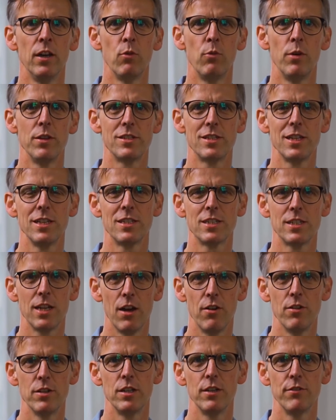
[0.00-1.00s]
with
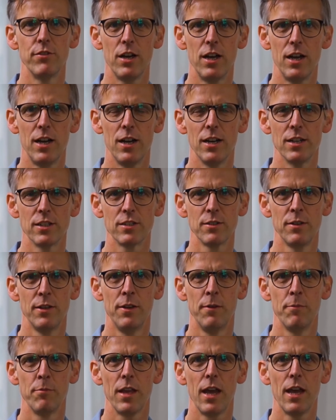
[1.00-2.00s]
sincerity of heart
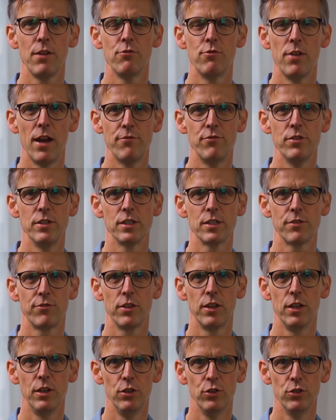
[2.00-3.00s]
and reverence for
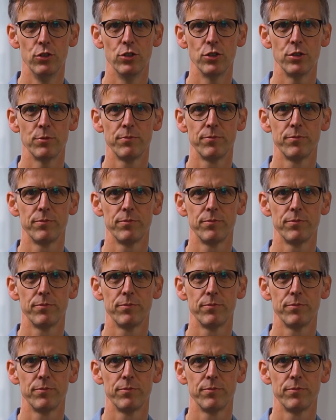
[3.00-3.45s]
the Lord.